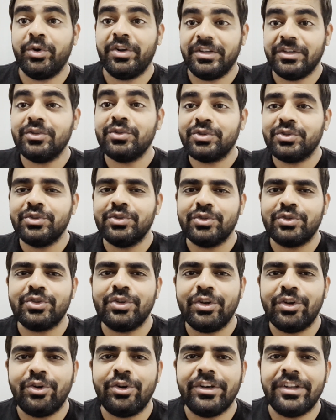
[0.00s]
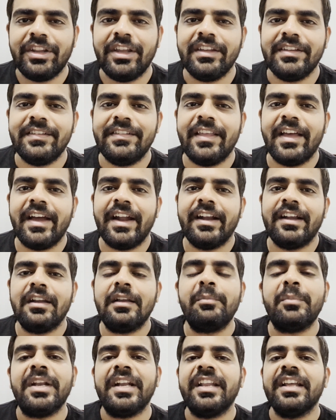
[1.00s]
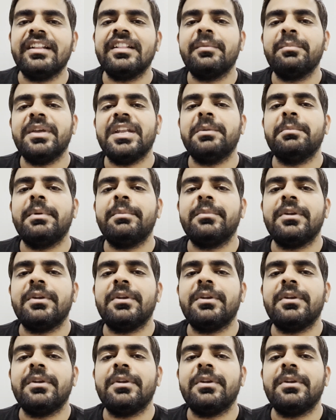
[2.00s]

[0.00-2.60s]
You should note this, that meeting the minimum